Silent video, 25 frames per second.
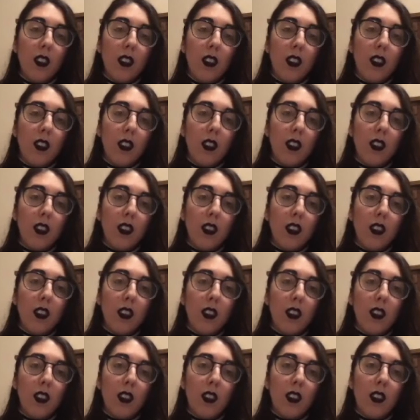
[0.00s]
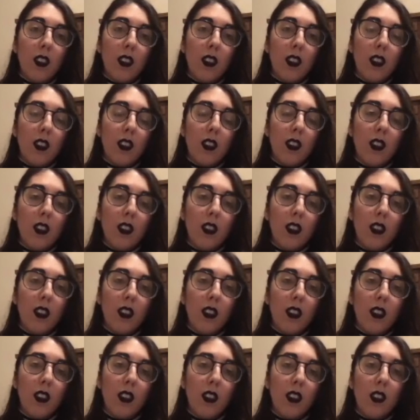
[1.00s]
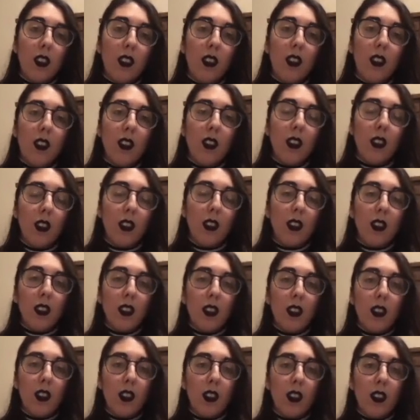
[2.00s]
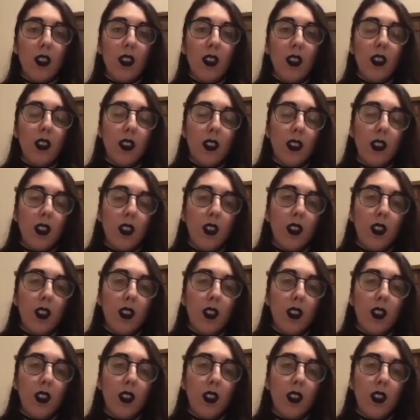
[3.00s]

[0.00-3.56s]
(silent)